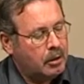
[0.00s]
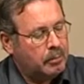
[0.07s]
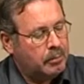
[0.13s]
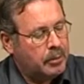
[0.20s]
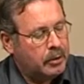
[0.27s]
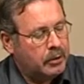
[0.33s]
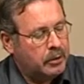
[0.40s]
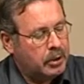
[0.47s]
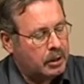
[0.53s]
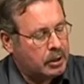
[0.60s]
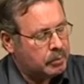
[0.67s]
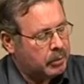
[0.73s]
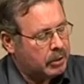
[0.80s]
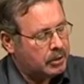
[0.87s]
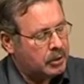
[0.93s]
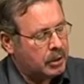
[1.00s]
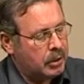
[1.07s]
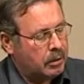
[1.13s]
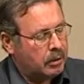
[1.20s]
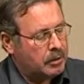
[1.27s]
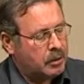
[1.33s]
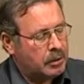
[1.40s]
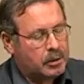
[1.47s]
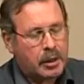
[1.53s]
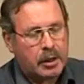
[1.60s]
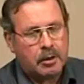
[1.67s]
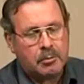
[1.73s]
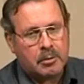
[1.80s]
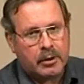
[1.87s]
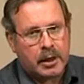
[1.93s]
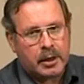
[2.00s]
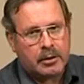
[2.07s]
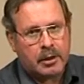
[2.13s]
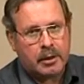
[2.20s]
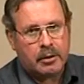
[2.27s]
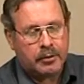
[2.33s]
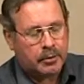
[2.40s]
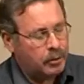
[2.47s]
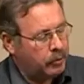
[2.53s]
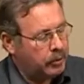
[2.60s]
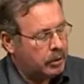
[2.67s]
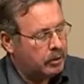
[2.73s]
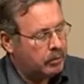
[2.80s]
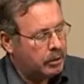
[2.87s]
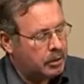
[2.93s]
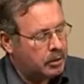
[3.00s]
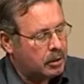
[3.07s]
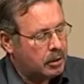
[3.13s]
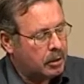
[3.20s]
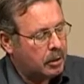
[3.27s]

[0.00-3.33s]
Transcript: But transmit signals are sent up to the antenna through the unit,